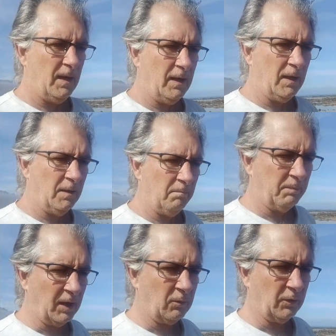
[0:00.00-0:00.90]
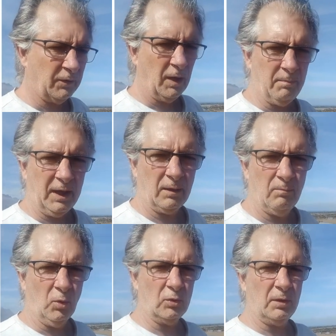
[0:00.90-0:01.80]
uh, but it was a brick and
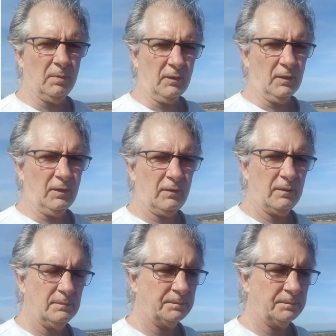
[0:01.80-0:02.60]
mortar business.